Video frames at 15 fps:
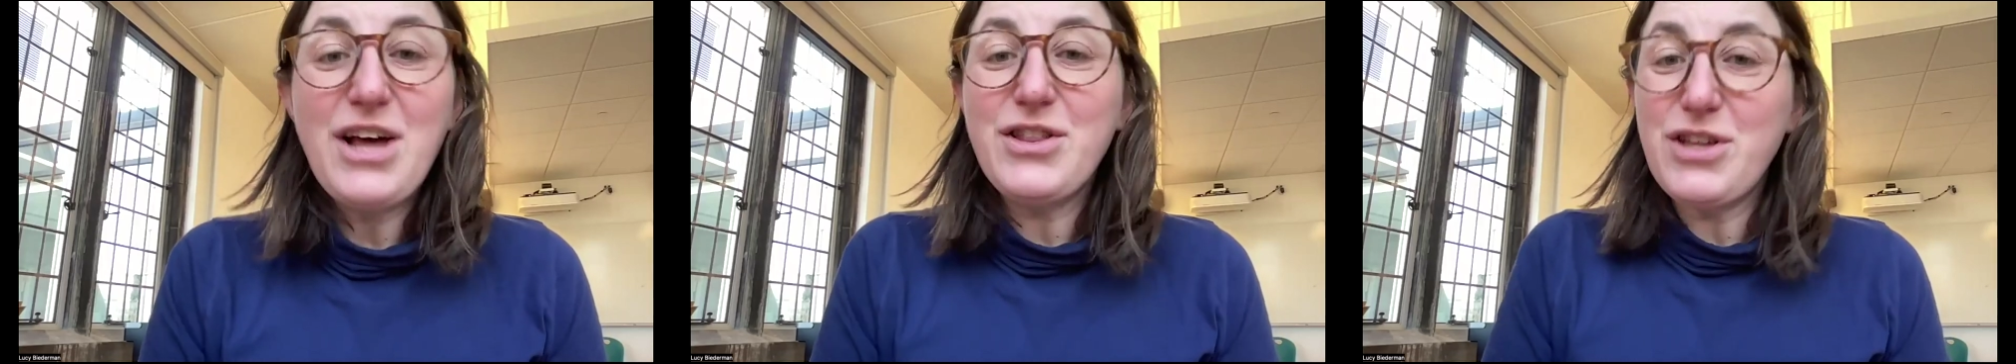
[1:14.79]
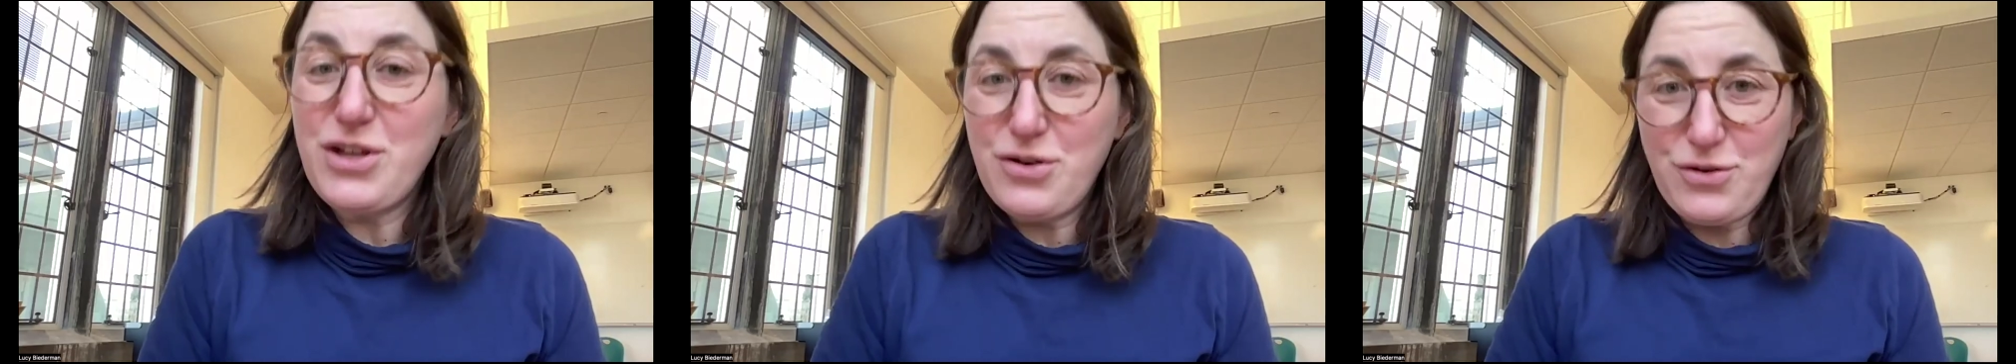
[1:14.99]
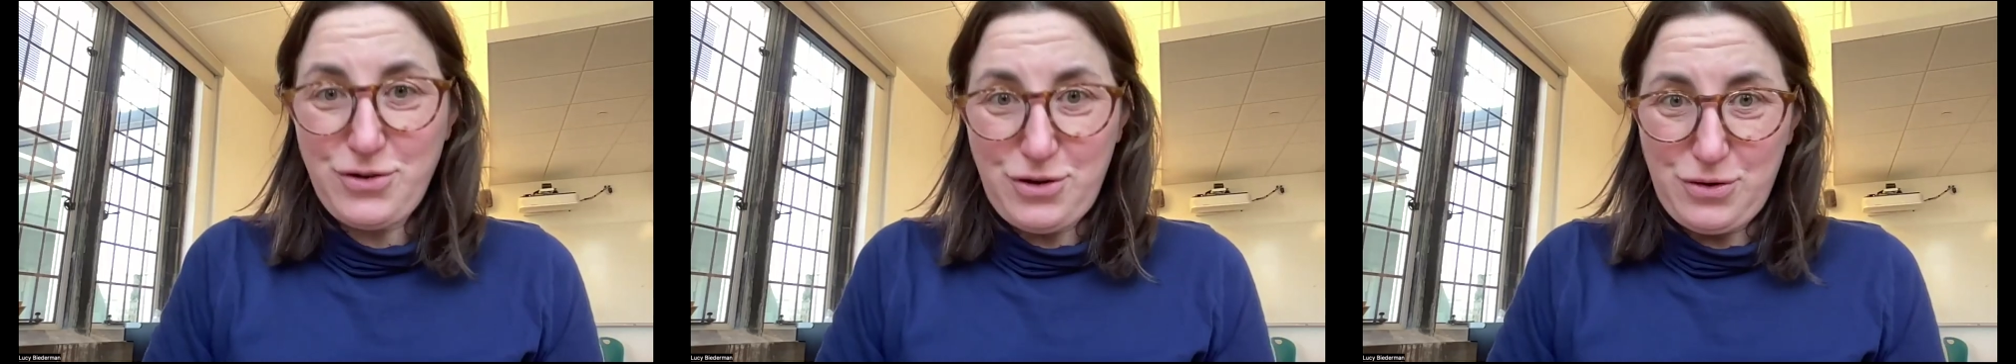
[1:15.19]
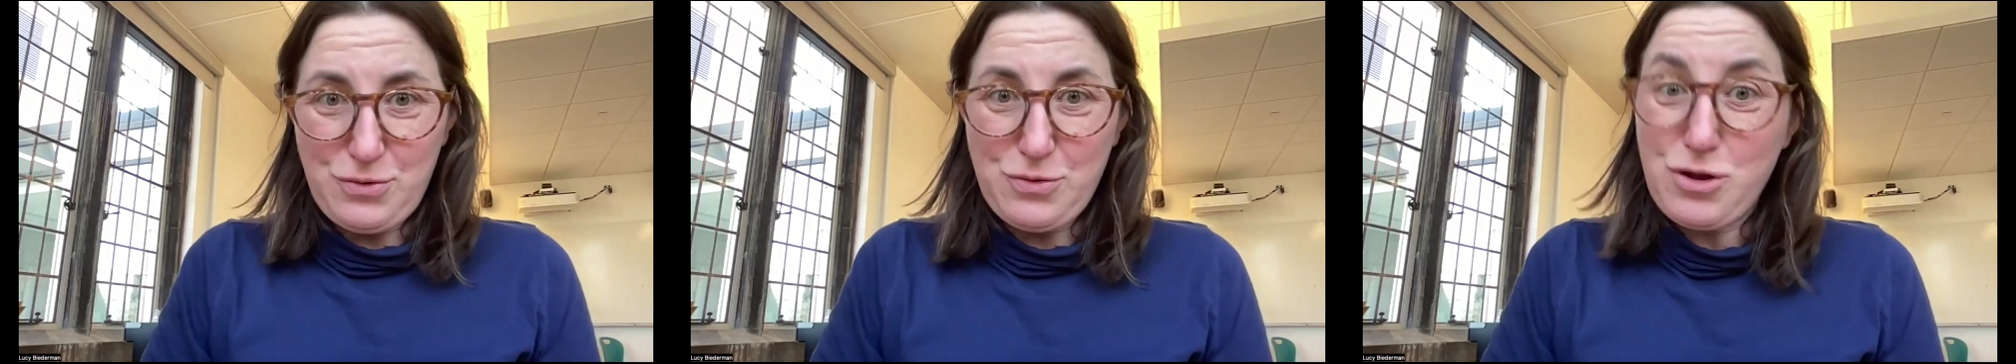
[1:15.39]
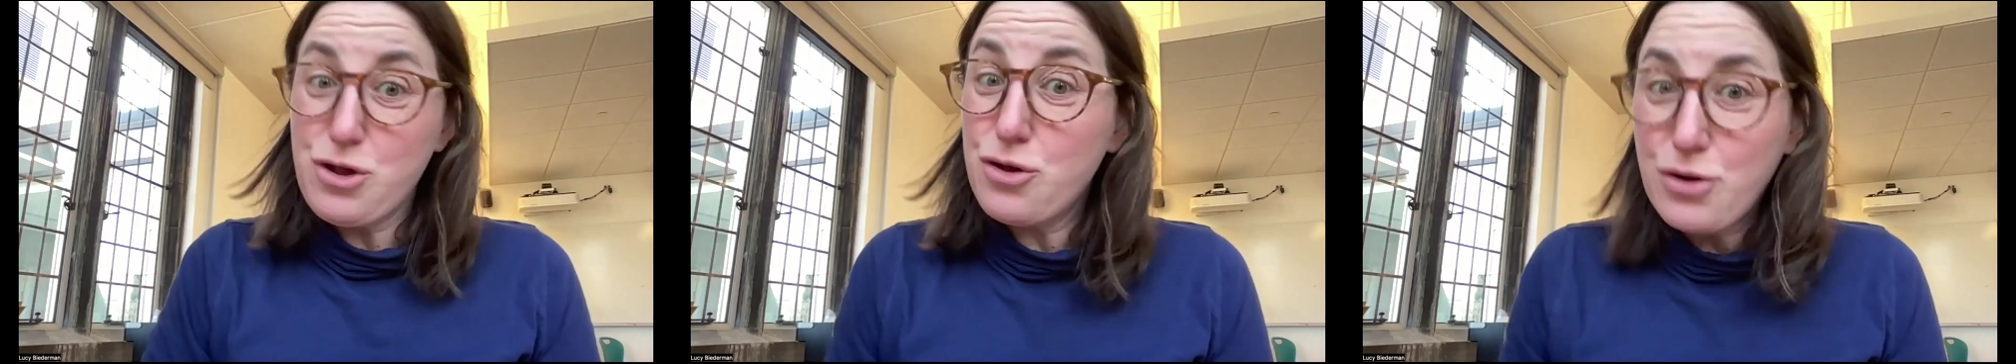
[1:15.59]
that you'll
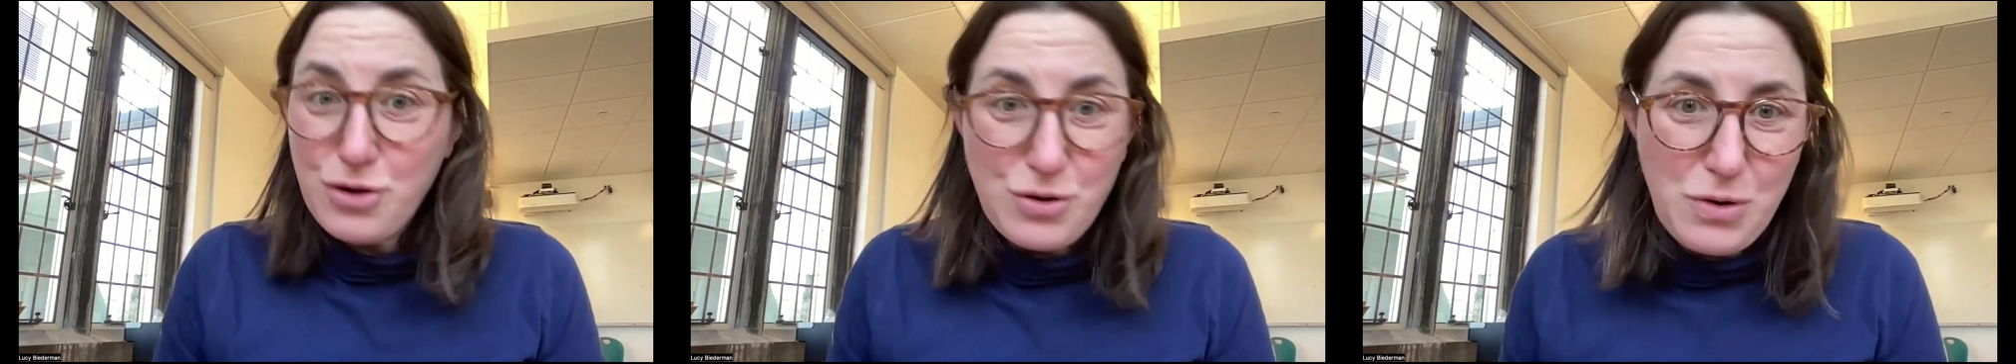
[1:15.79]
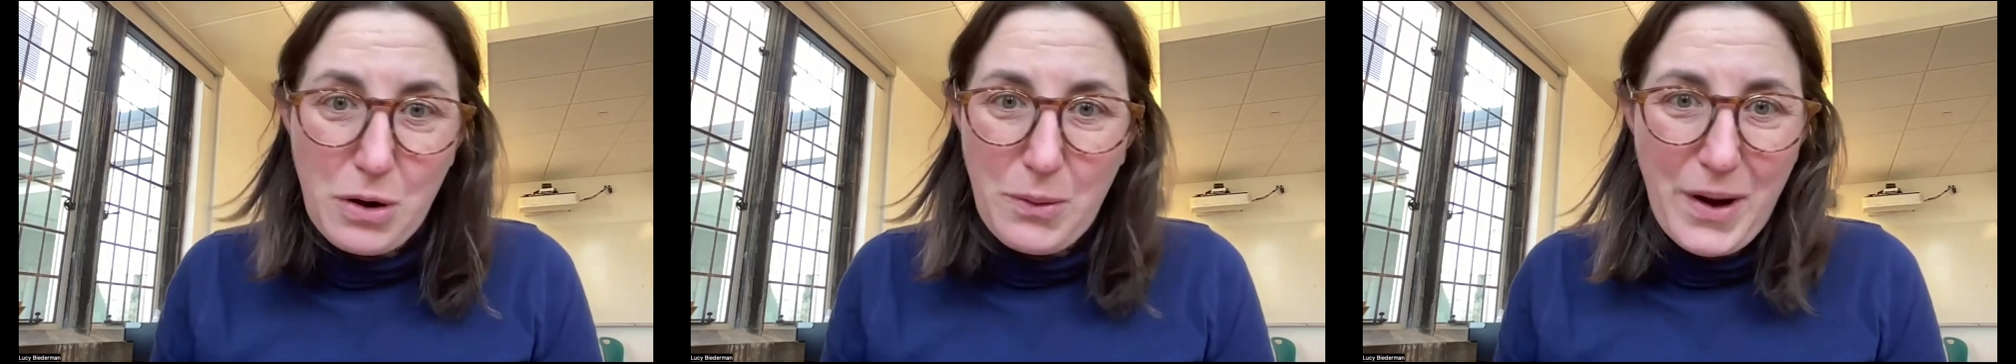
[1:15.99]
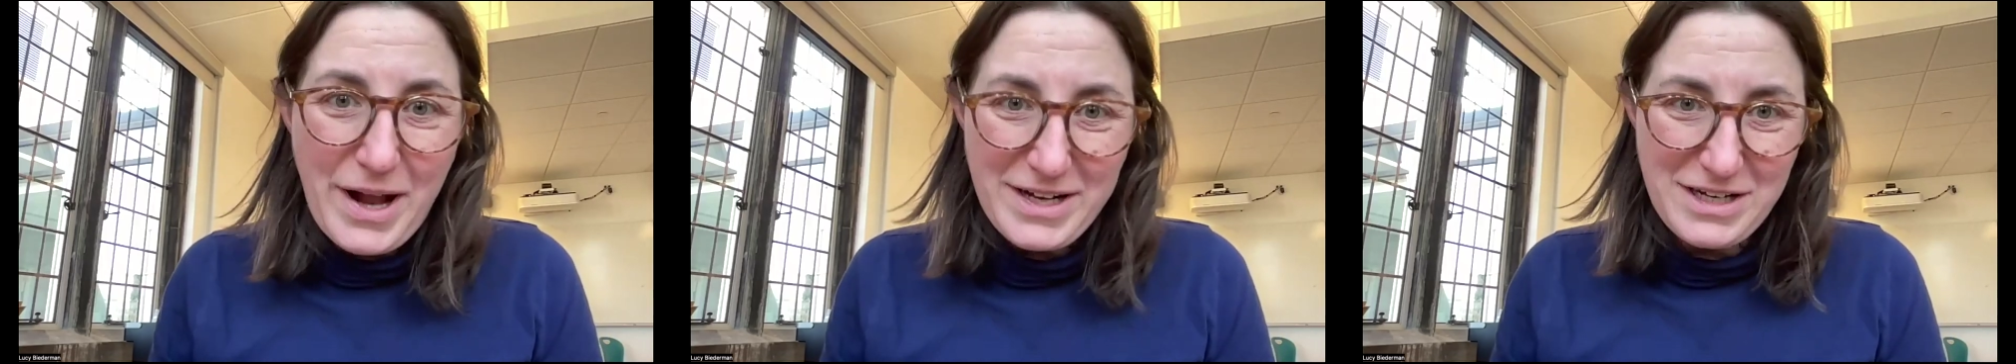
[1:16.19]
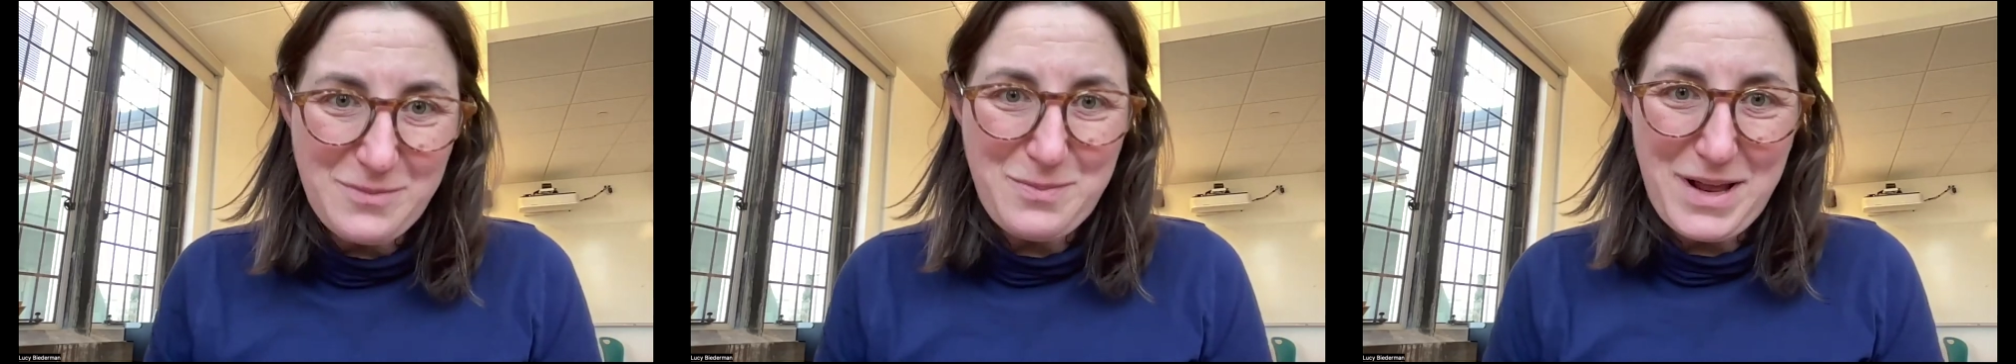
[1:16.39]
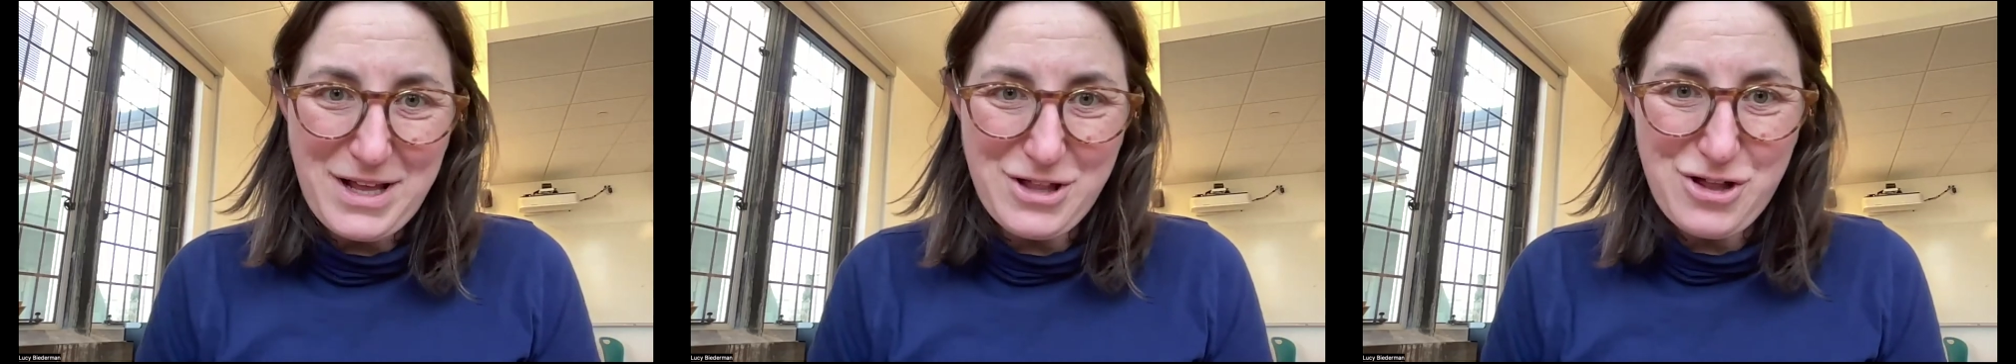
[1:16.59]
do should you go on to
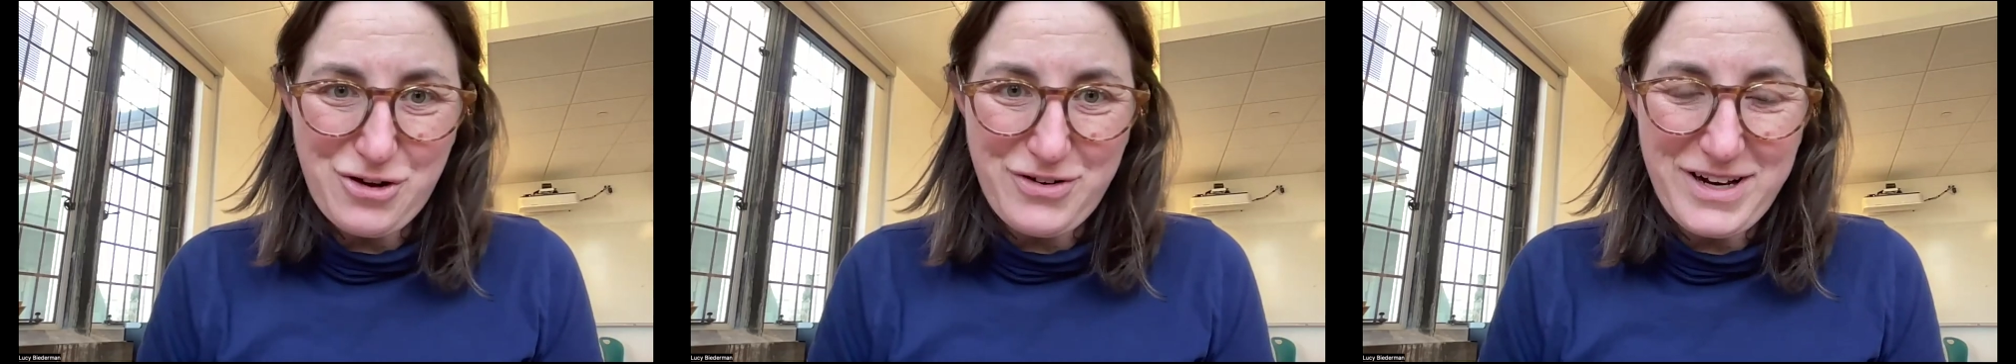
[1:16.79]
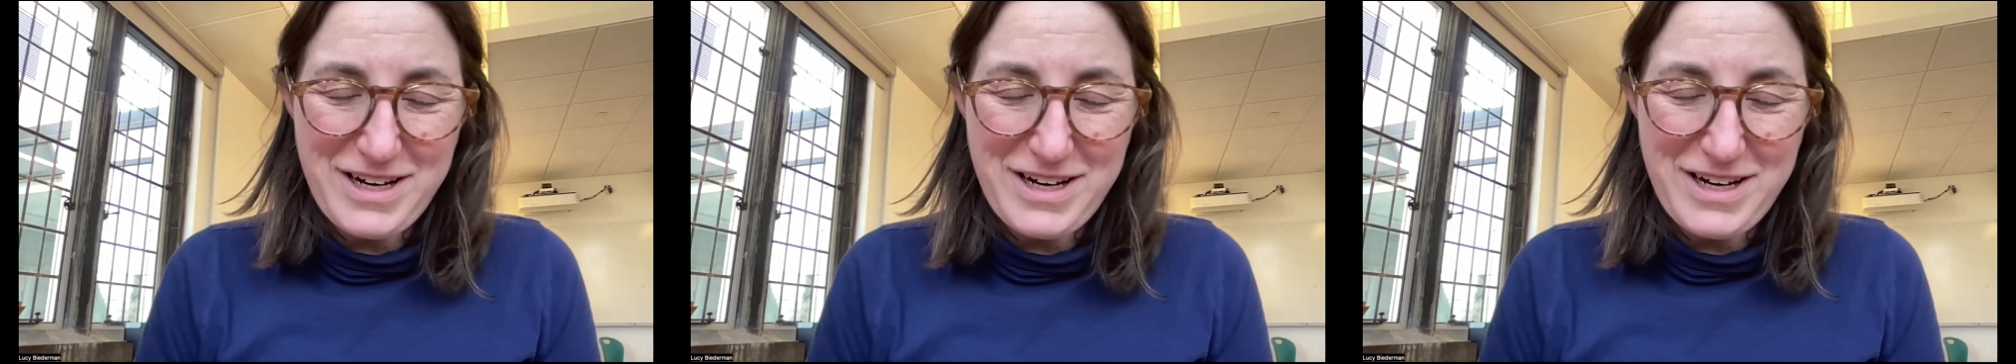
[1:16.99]
major